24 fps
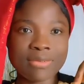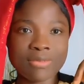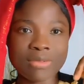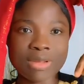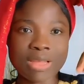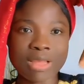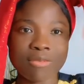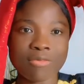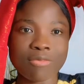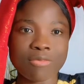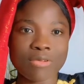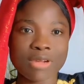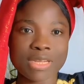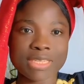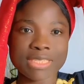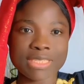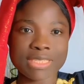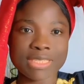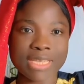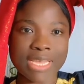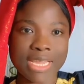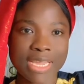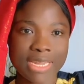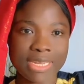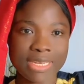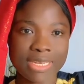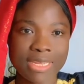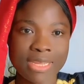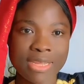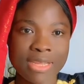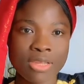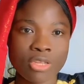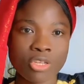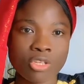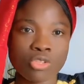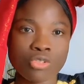Have one side,
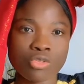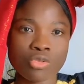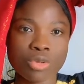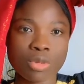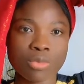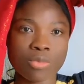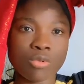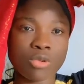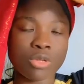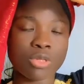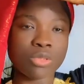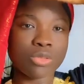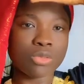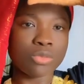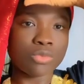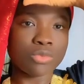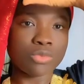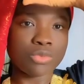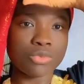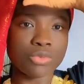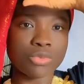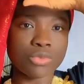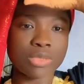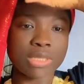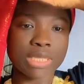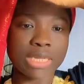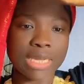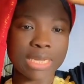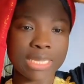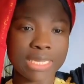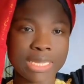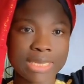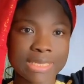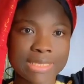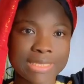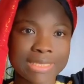so I'm going to do the
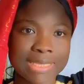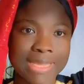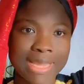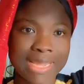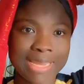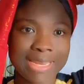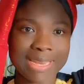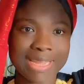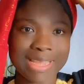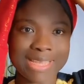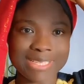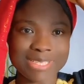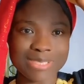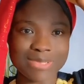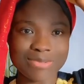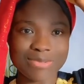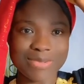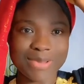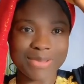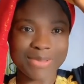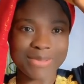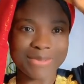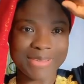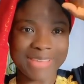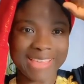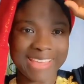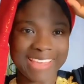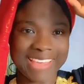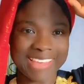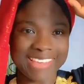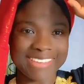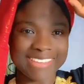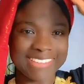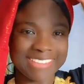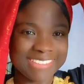other side as well, okay?